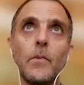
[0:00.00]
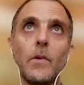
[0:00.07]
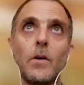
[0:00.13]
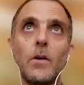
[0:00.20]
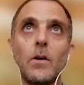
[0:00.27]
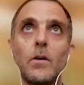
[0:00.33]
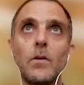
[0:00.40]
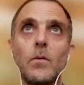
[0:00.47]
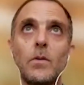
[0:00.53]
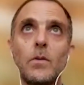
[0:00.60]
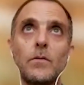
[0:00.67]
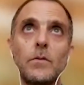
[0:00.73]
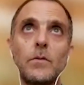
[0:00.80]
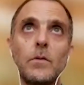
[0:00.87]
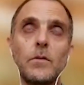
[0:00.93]
one
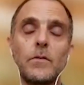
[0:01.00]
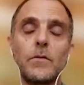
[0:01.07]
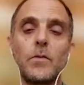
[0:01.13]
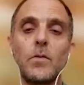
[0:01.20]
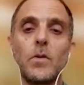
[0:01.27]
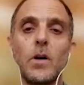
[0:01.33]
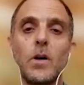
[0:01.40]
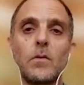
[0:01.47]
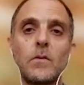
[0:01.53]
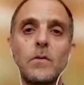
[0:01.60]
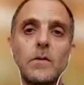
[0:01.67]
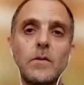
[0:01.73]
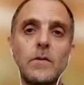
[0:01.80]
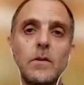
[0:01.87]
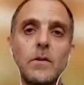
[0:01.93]
of the few
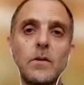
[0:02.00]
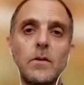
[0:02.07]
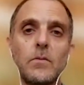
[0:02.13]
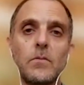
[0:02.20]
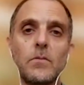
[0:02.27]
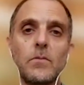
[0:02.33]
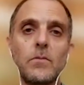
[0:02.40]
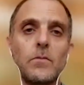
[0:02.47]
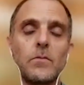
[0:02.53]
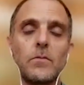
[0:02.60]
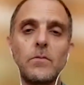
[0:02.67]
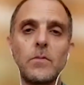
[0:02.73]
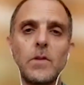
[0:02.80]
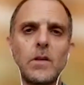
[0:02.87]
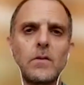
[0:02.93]
houses,
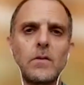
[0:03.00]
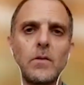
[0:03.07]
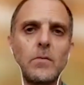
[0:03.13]
like there